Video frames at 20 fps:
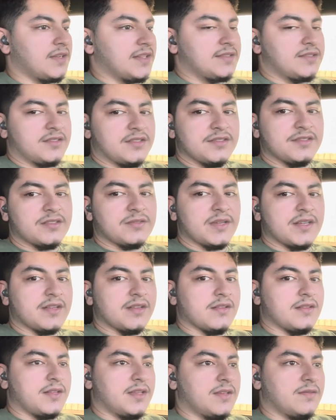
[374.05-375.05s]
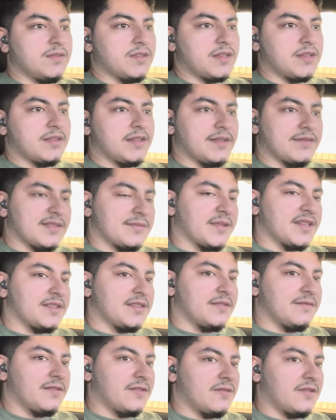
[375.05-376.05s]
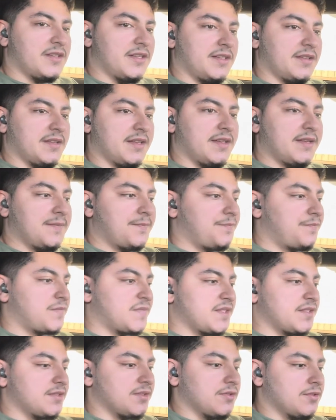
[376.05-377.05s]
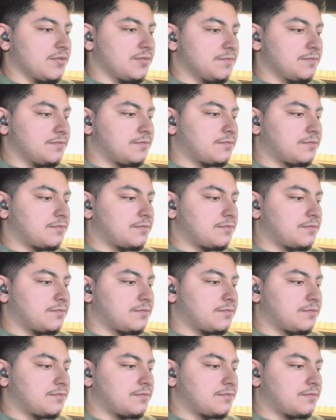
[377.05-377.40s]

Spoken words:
as soon as you're ready to leave, you can leave, especially if you're running late. So